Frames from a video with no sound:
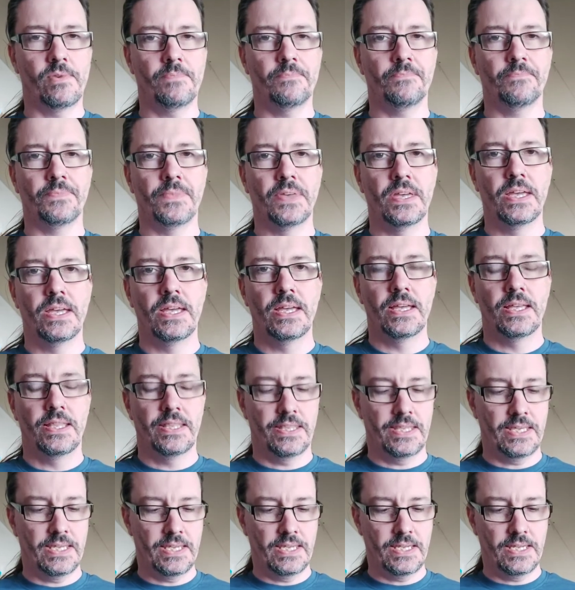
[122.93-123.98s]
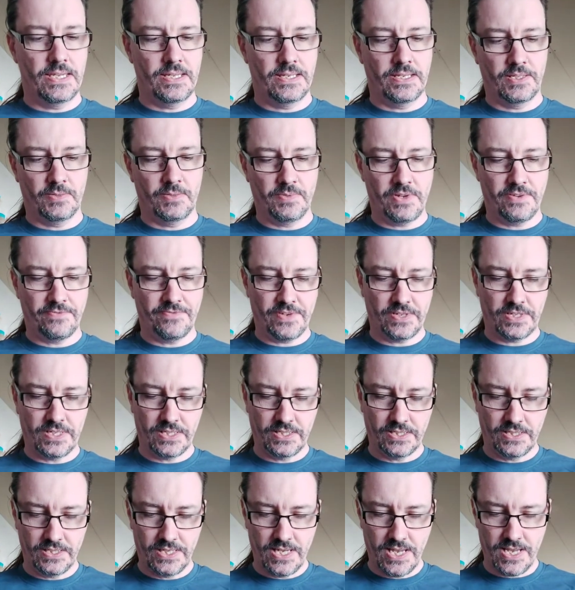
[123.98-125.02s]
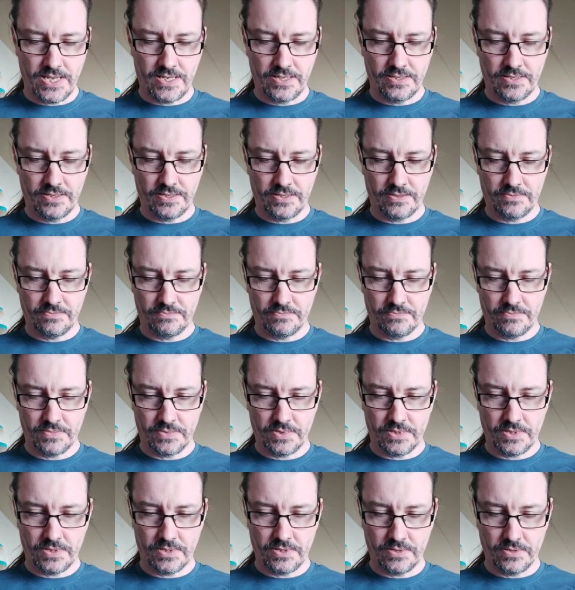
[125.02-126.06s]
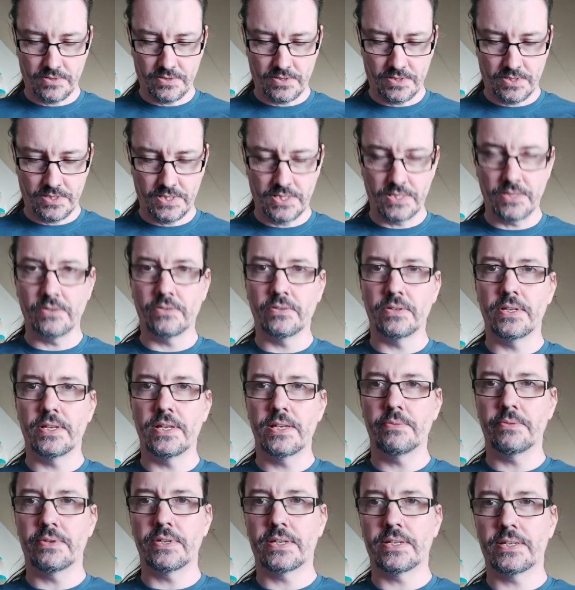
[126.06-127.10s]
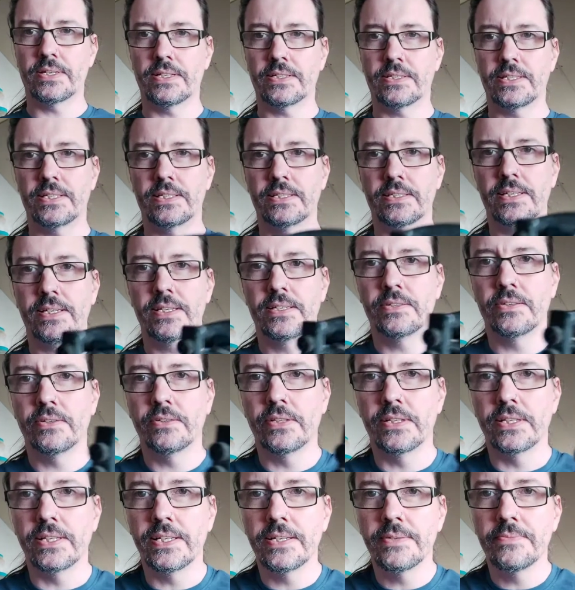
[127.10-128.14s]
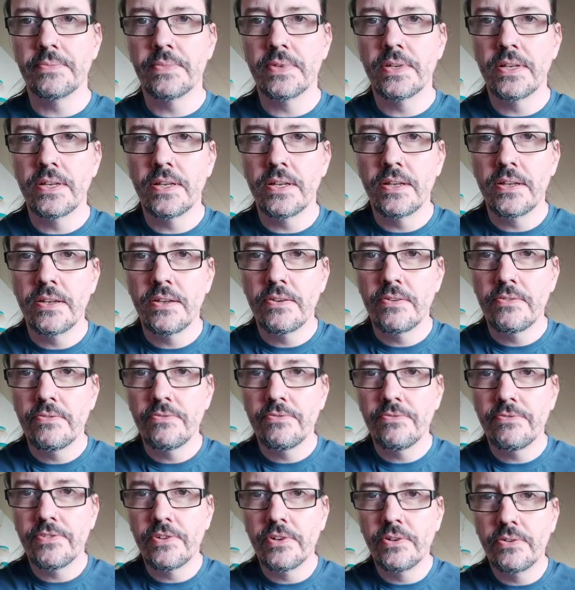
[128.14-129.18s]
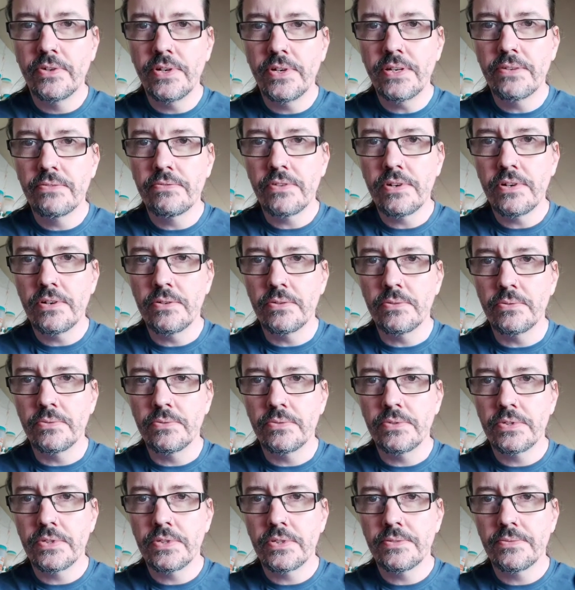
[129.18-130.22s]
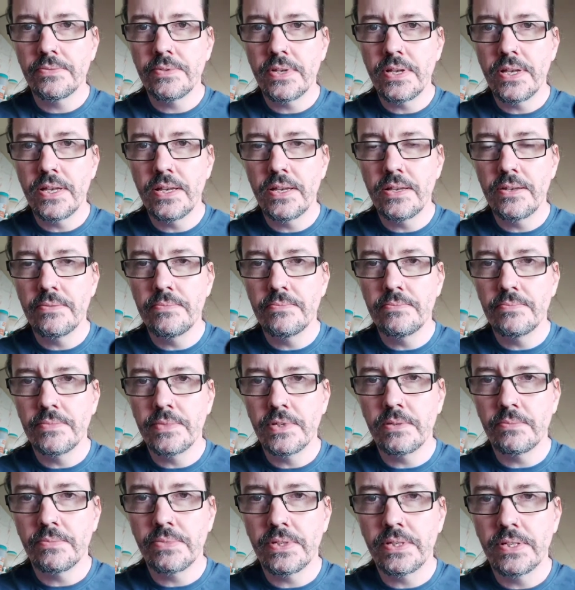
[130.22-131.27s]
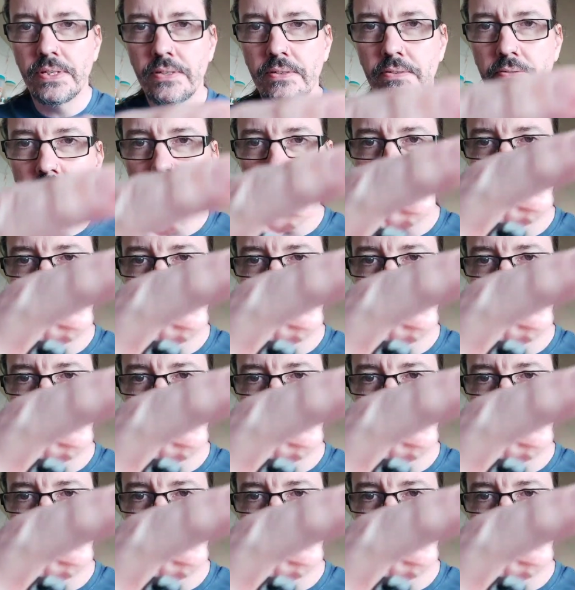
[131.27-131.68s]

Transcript: one, despite the fact it says, can't see it on here, but it actually says on there, Floyd Rose, up here,